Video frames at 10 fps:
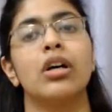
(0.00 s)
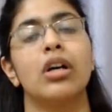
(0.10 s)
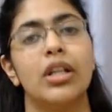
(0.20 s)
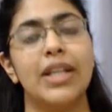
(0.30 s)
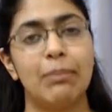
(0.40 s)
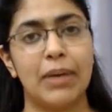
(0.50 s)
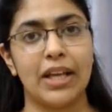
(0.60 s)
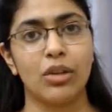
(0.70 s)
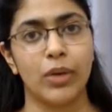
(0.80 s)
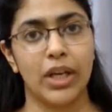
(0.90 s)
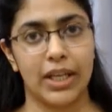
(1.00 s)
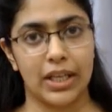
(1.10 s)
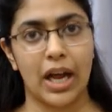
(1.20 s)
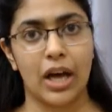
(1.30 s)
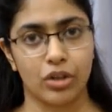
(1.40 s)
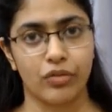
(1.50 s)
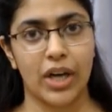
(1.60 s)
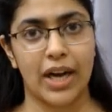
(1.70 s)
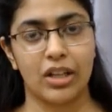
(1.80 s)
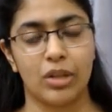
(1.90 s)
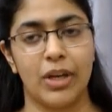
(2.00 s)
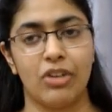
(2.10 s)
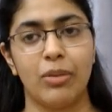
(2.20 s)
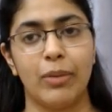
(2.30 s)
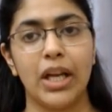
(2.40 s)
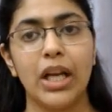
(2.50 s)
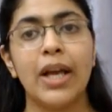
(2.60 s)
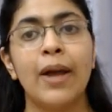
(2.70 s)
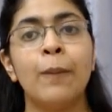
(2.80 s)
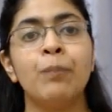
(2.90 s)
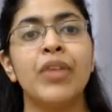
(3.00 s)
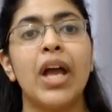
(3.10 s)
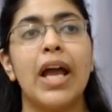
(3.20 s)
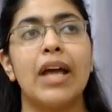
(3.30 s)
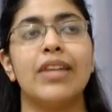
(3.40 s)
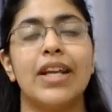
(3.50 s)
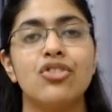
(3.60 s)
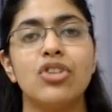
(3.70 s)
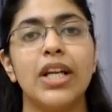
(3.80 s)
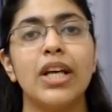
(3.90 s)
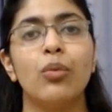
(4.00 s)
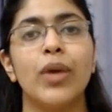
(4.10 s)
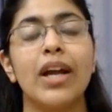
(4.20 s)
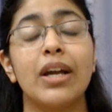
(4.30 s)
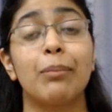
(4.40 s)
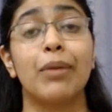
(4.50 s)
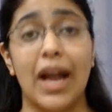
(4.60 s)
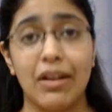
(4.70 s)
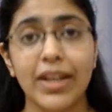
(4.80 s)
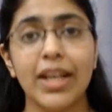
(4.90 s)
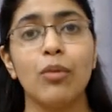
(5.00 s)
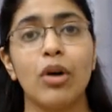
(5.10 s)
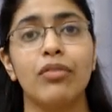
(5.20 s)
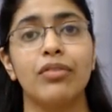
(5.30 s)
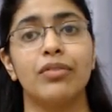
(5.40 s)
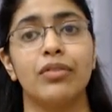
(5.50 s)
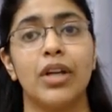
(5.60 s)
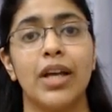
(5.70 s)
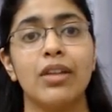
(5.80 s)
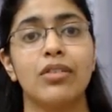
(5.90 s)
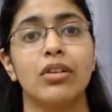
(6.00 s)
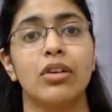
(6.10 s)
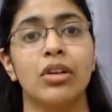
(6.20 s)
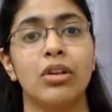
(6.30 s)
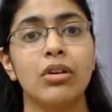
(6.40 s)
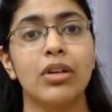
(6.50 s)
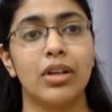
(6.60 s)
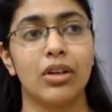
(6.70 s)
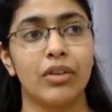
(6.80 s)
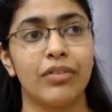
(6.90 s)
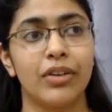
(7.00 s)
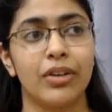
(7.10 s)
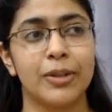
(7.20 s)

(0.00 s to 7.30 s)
the place where he can ask for anticipatory bail, essentially we are depriving him of his, of